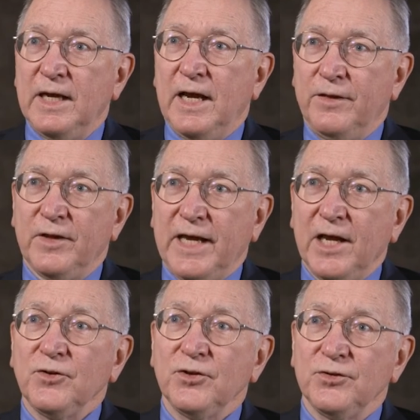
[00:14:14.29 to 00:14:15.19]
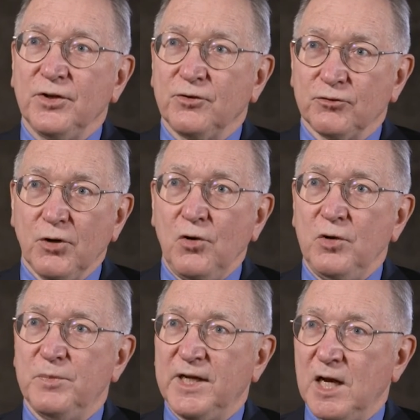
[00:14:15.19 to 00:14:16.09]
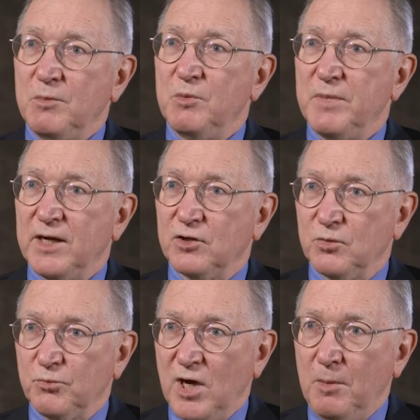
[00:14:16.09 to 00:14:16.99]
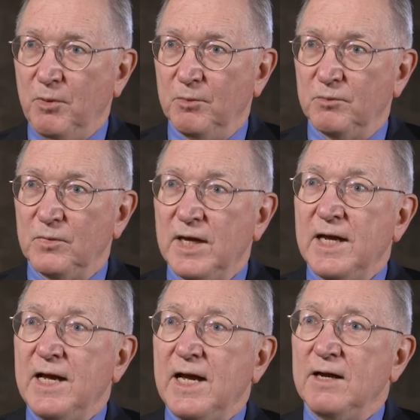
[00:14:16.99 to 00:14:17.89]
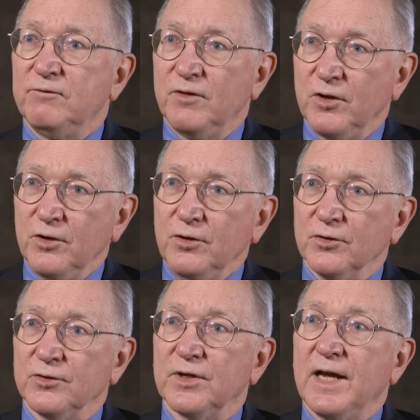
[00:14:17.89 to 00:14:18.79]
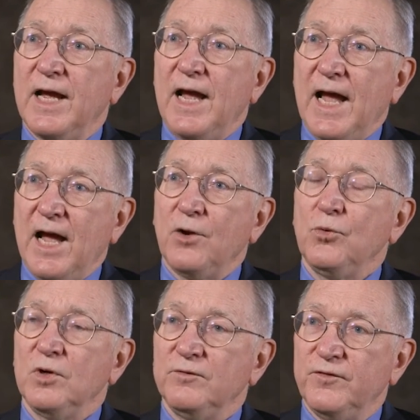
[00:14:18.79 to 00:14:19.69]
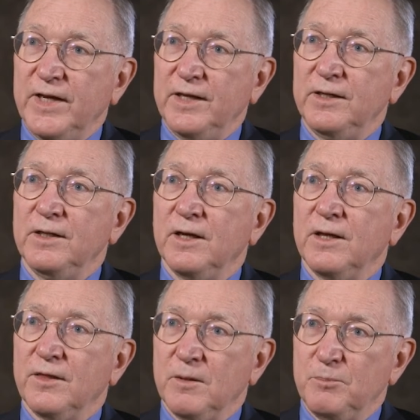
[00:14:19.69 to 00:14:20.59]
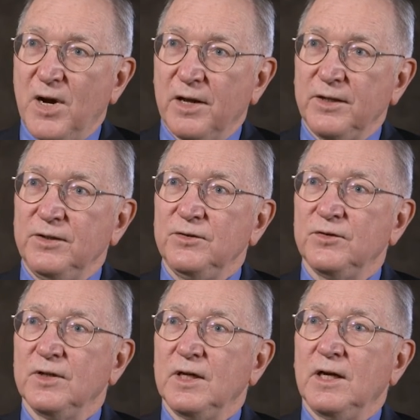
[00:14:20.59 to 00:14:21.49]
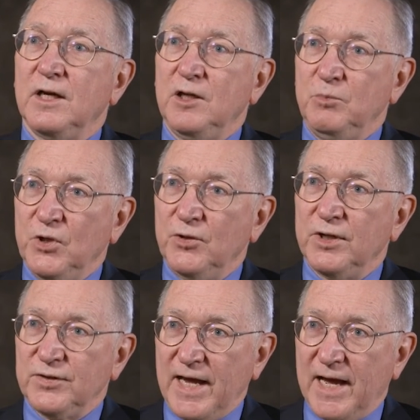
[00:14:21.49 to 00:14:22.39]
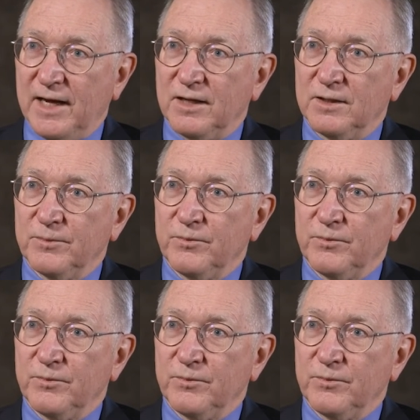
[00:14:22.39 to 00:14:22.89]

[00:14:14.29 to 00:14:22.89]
And the cancers that grow and become a medical problem have learned how to evade the body's immune attack.